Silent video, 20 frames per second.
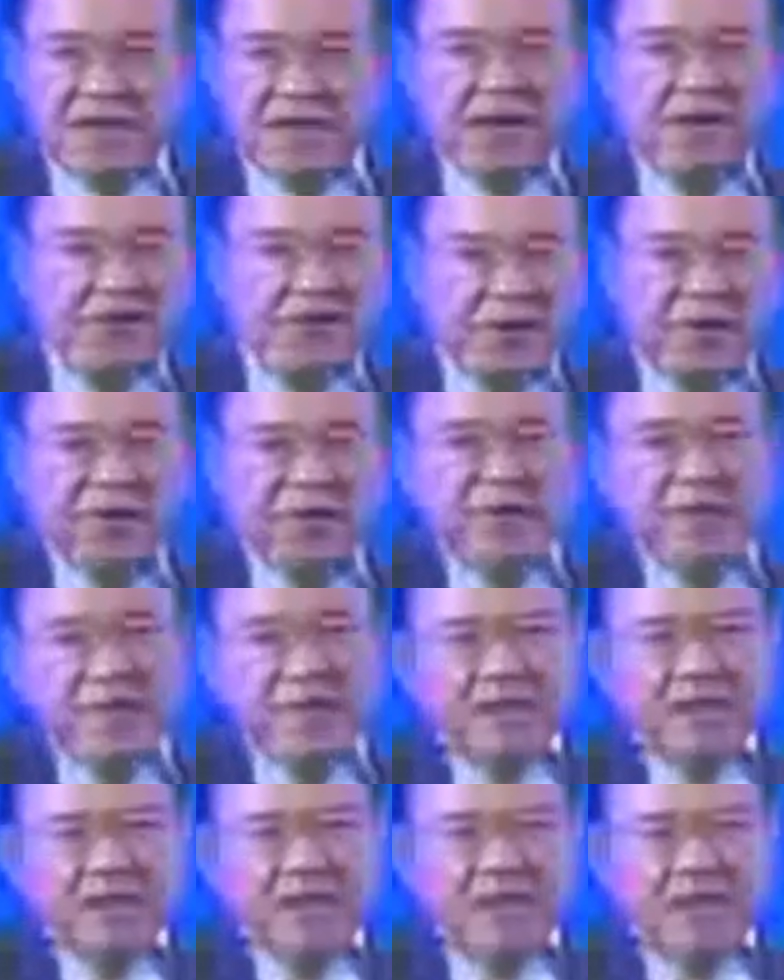
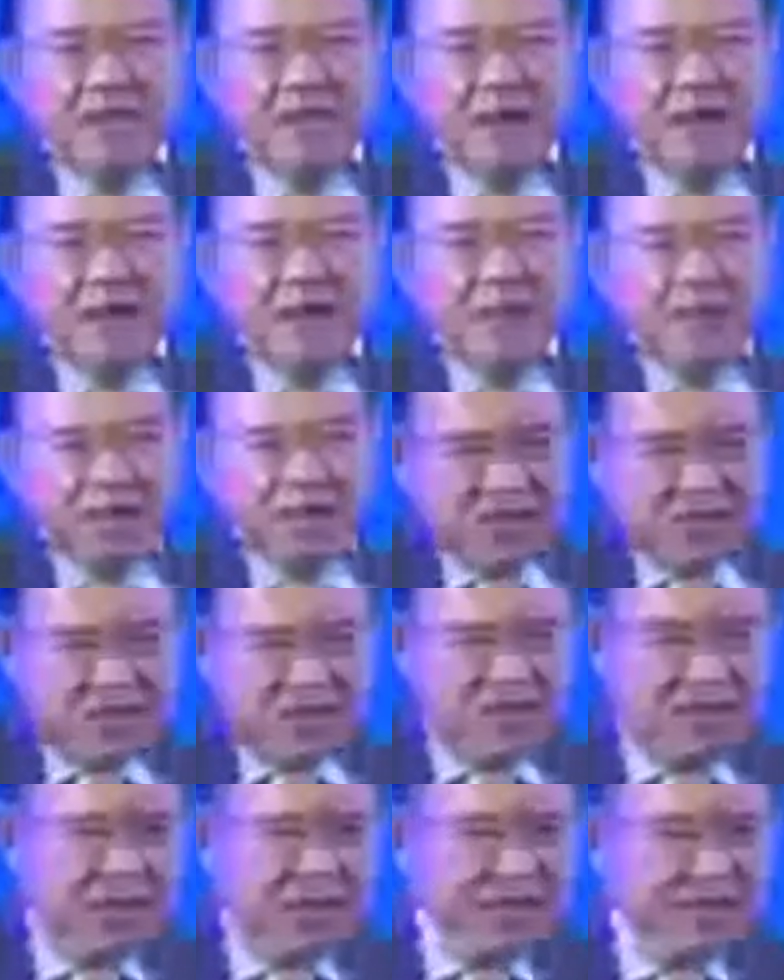Outsourcing, how much
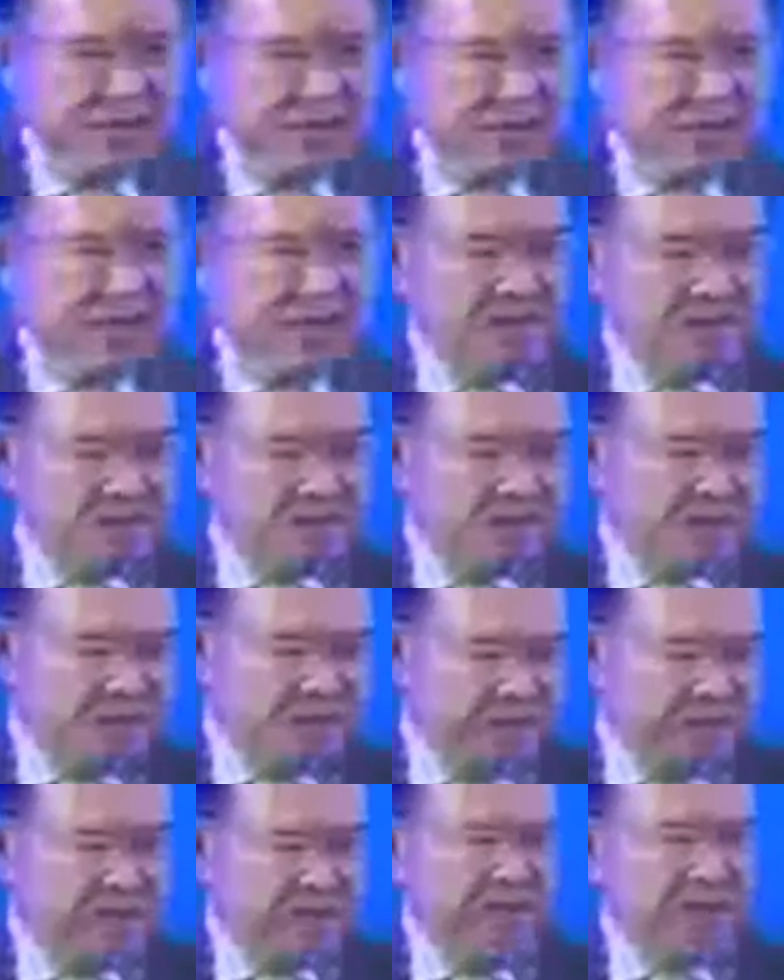countries, from my
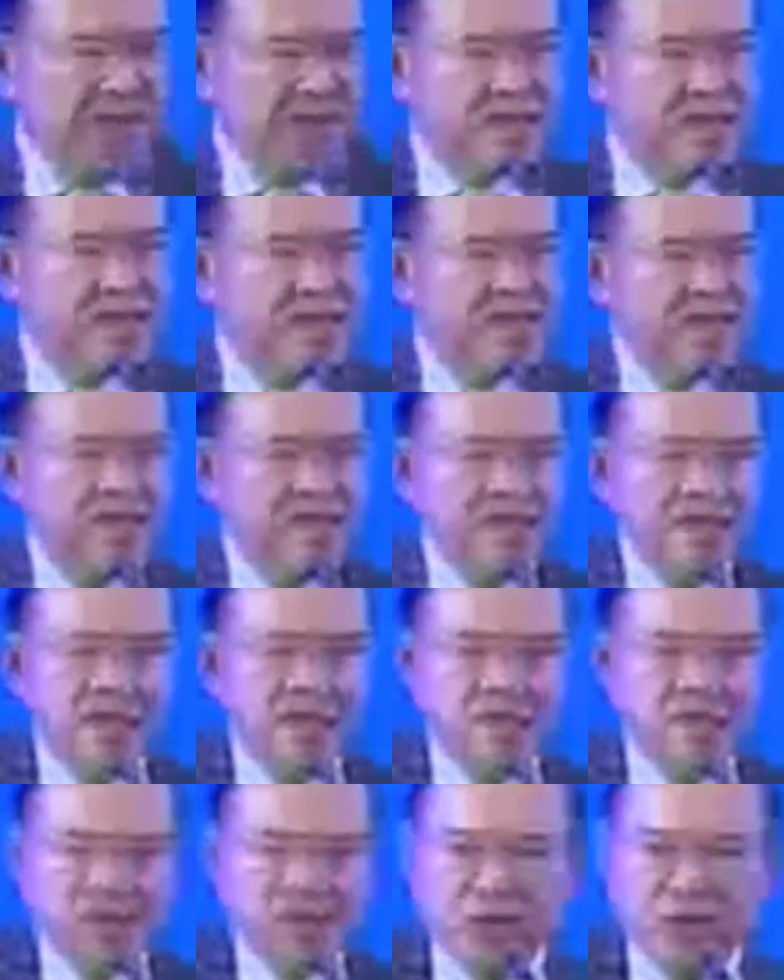dear friend
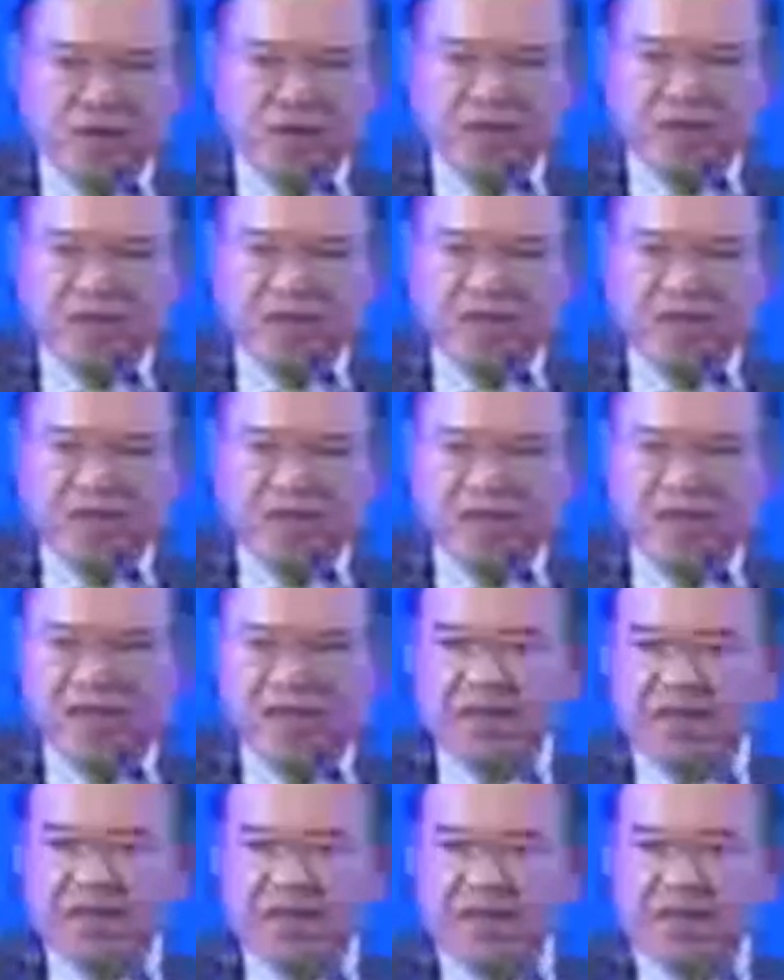Ujjal, India,